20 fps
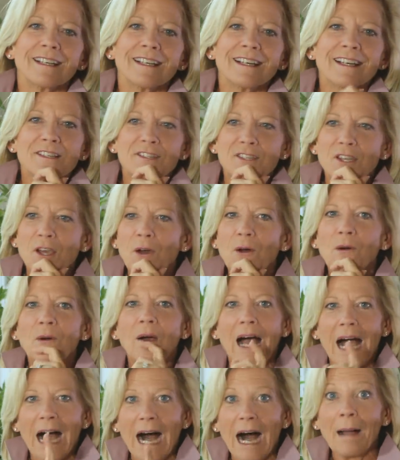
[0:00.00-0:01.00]
So
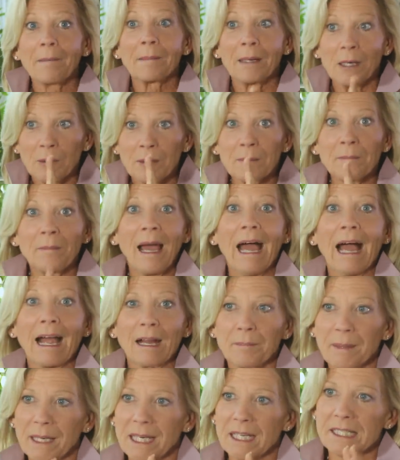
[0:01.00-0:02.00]
I'm going back
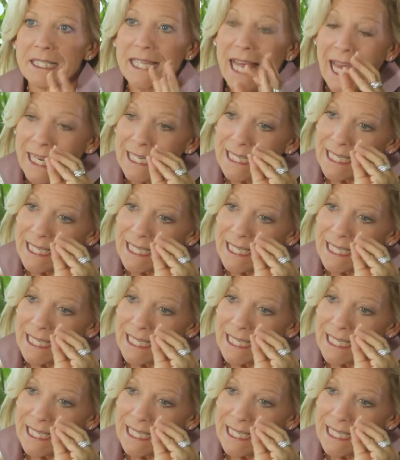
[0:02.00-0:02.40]
because that